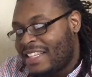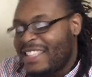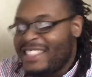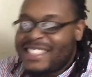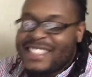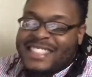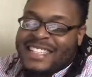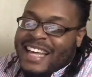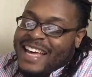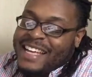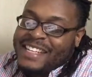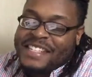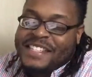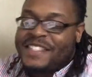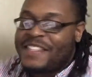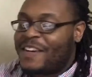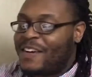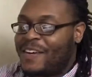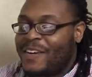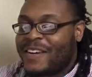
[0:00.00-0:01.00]
It's a nice
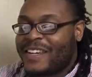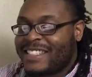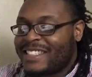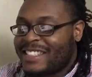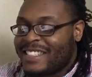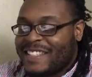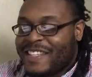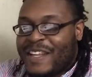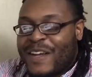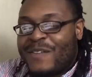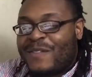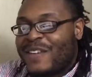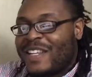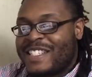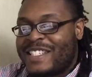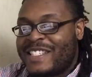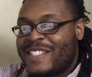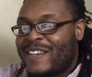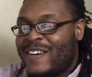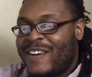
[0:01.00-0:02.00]
song. It's a
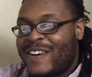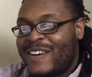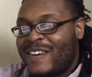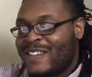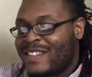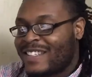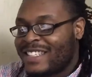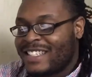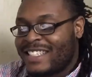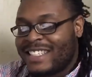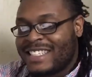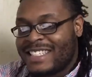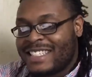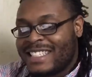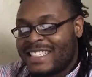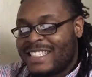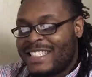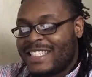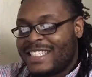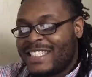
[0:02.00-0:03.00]
lovely song.
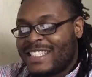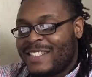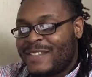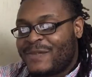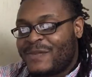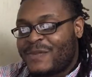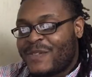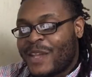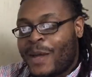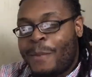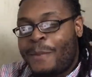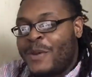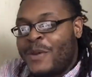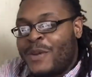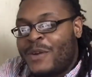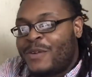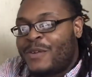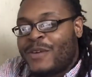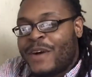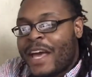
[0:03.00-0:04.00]
A
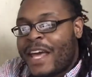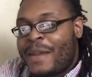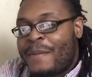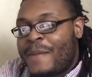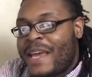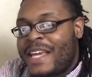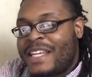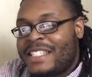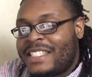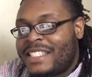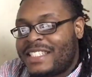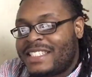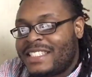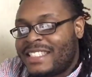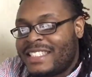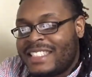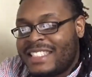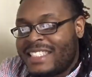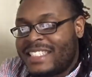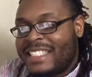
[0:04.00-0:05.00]
beautiful animation.